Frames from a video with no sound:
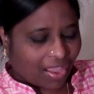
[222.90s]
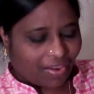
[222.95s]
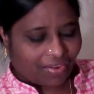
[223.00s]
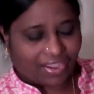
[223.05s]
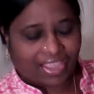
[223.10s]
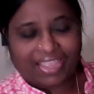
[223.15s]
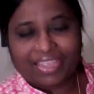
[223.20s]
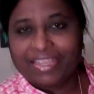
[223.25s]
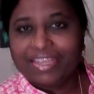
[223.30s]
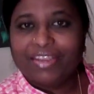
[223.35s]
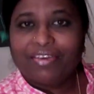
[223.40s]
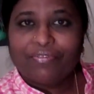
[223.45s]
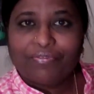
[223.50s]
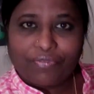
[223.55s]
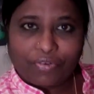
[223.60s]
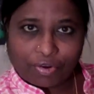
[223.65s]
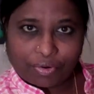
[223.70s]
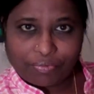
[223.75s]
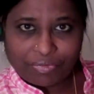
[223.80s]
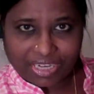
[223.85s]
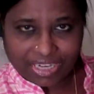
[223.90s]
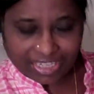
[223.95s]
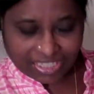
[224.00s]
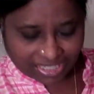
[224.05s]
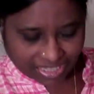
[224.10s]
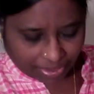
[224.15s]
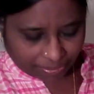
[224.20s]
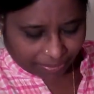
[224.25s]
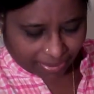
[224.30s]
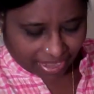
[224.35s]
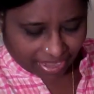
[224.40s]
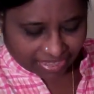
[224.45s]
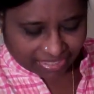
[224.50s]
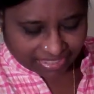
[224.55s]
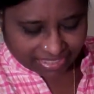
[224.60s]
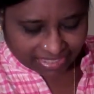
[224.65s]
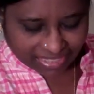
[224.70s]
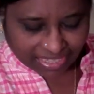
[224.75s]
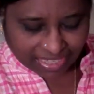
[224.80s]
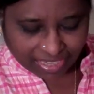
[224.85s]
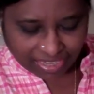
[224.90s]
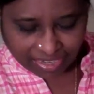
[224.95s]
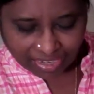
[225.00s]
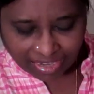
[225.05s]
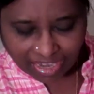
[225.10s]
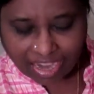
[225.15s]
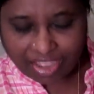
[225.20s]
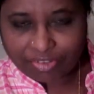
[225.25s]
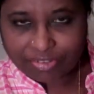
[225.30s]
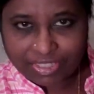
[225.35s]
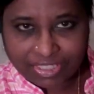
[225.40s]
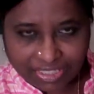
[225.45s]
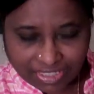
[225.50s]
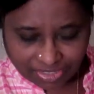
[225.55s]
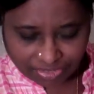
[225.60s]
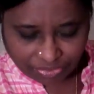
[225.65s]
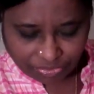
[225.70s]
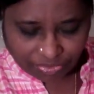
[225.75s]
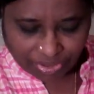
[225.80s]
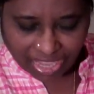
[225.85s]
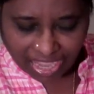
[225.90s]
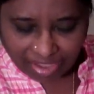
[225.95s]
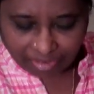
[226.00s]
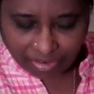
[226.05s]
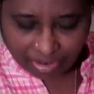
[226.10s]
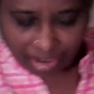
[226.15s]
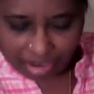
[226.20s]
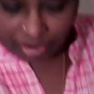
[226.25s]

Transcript: Okay, 4 minutes have passed. Now see, we have